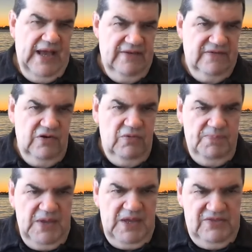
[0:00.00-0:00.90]
And
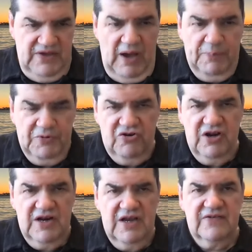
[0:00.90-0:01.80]
so the
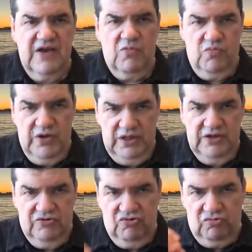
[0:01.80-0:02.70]
opportunities are
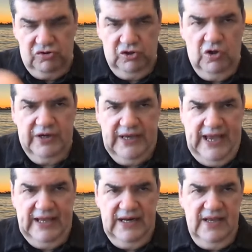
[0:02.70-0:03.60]
really to look
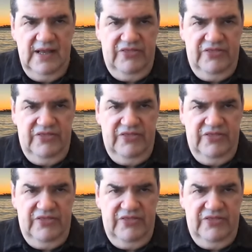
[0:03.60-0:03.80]
at